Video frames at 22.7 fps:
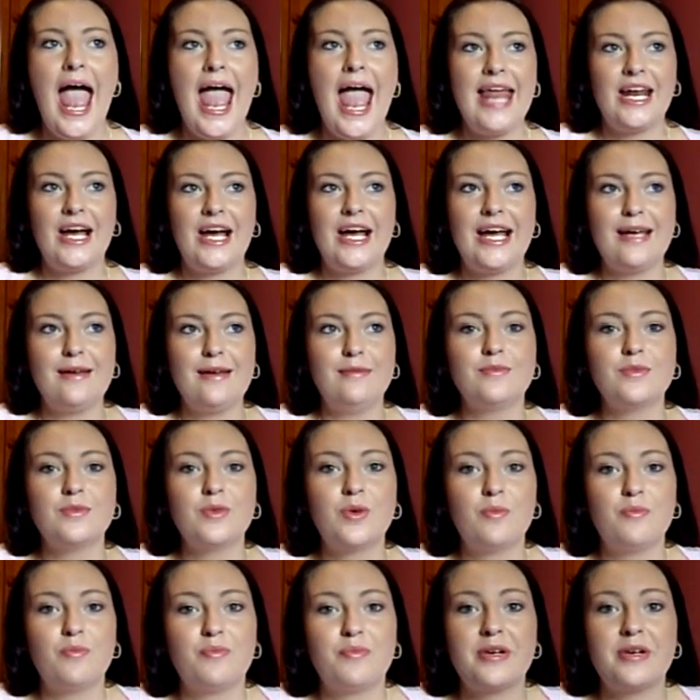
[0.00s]
and I am
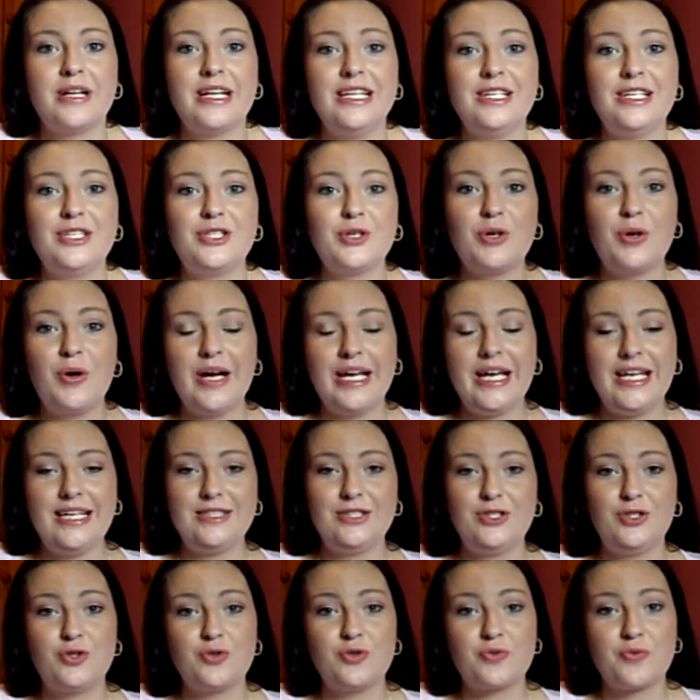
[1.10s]
pretty sure
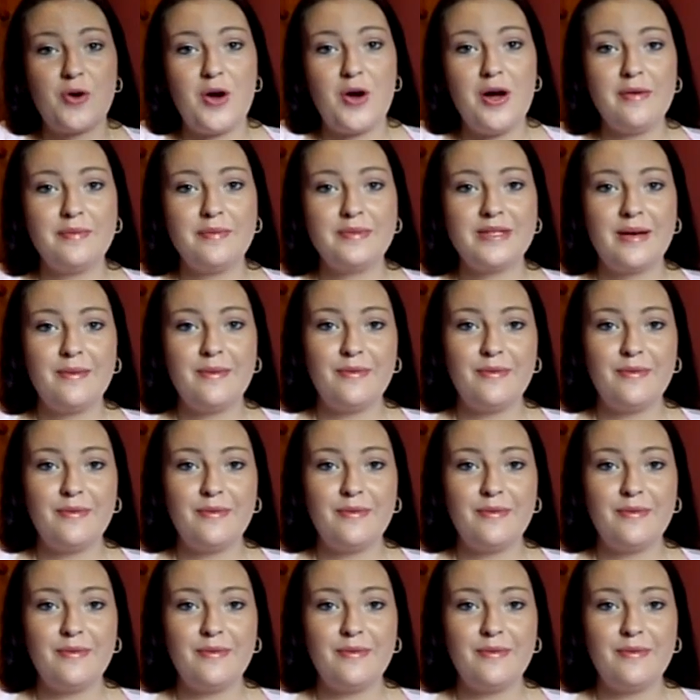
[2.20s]
he's dropped.